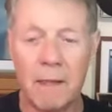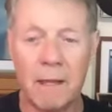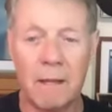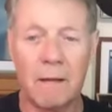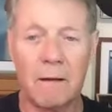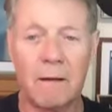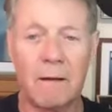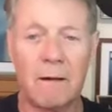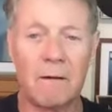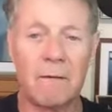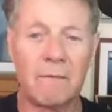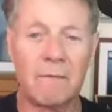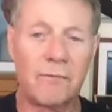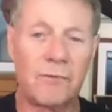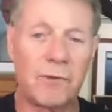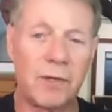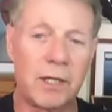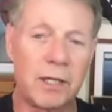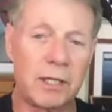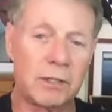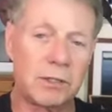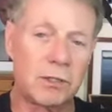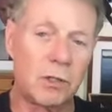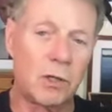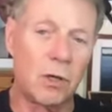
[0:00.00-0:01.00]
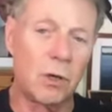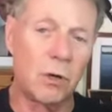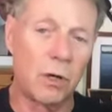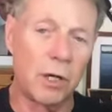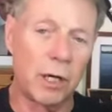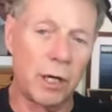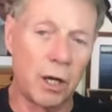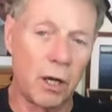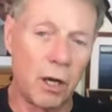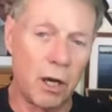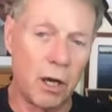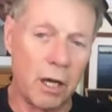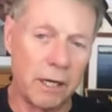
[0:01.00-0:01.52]
of things
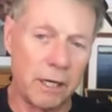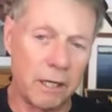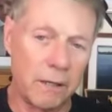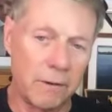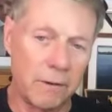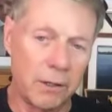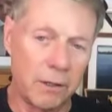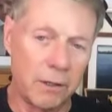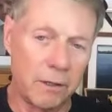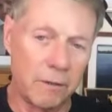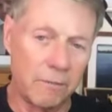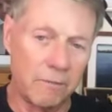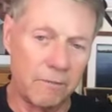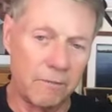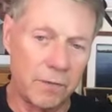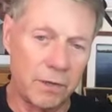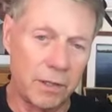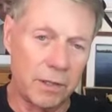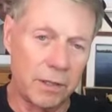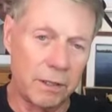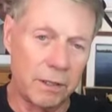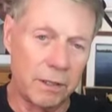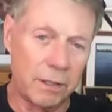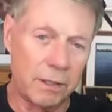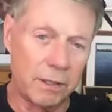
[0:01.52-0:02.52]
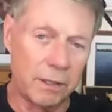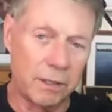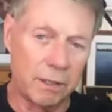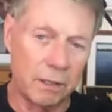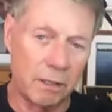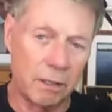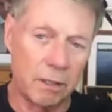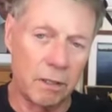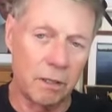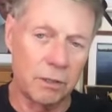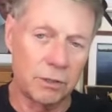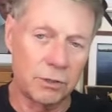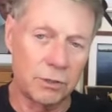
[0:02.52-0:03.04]
going on in their
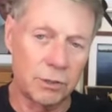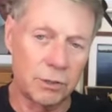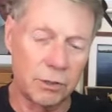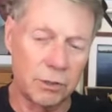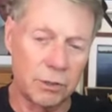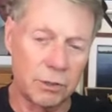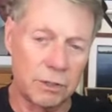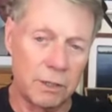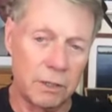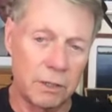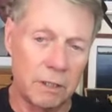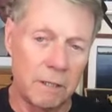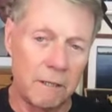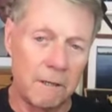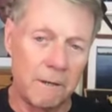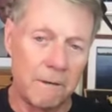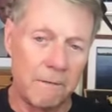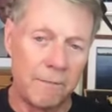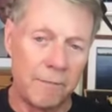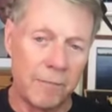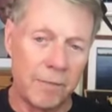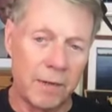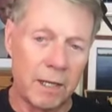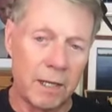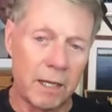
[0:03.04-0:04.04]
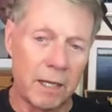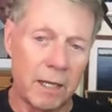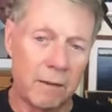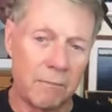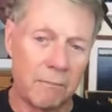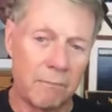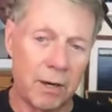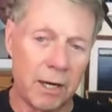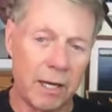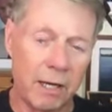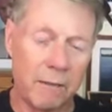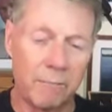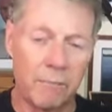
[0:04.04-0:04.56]
cultures, and
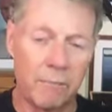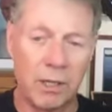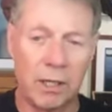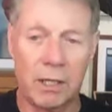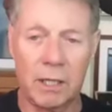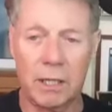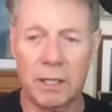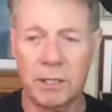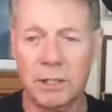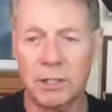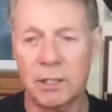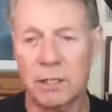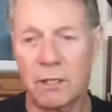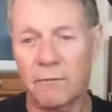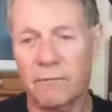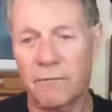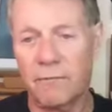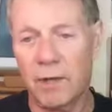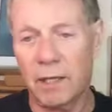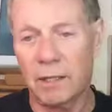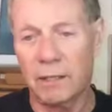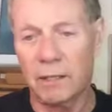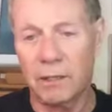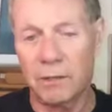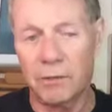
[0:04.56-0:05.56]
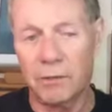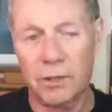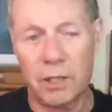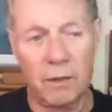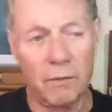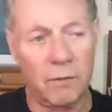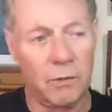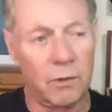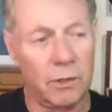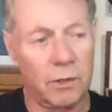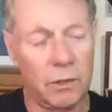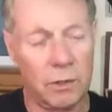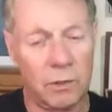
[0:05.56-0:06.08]
because of the fact that they
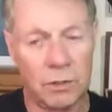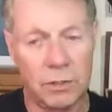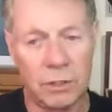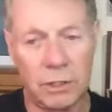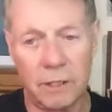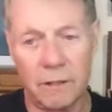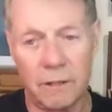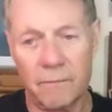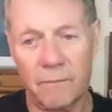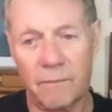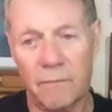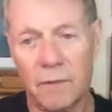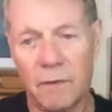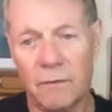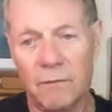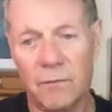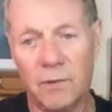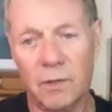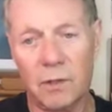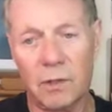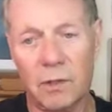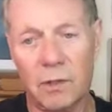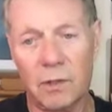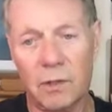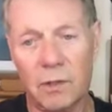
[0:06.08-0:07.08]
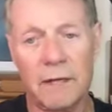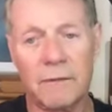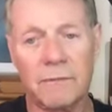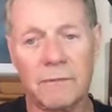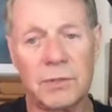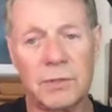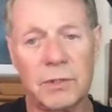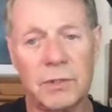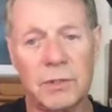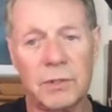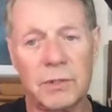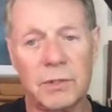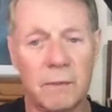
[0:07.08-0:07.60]
were using fetal calf
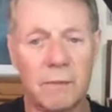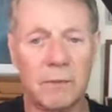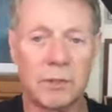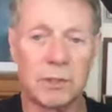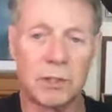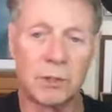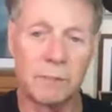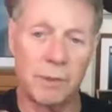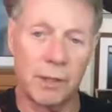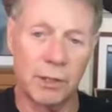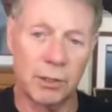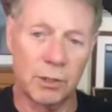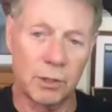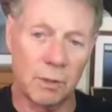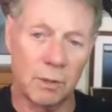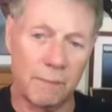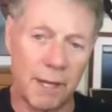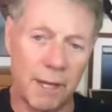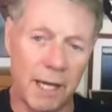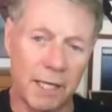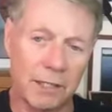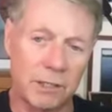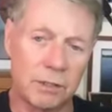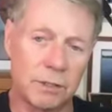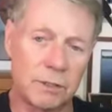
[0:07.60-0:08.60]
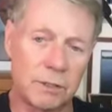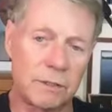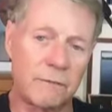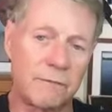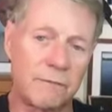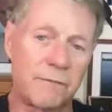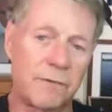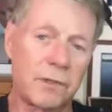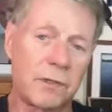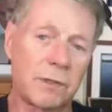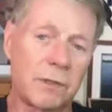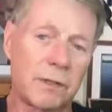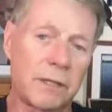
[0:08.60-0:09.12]
serum and special batches of
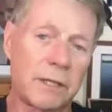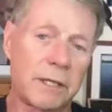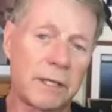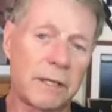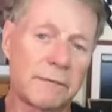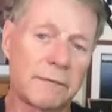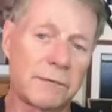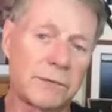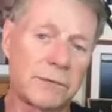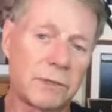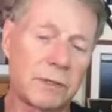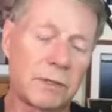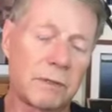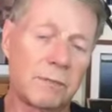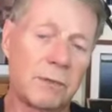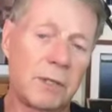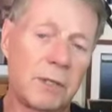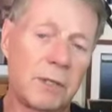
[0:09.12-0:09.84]
fetal calf serum,